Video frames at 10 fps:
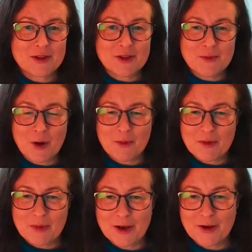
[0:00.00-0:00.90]
do pop
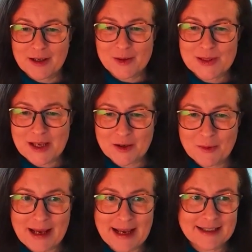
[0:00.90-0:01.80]
them below and I'll circle
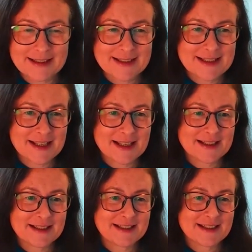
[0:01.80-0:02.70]
back and
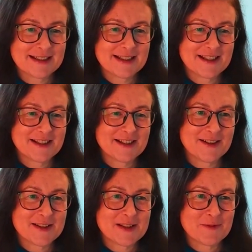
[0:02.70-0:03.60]

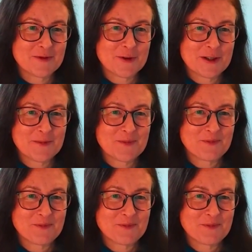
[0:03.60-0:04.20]
answer them for you.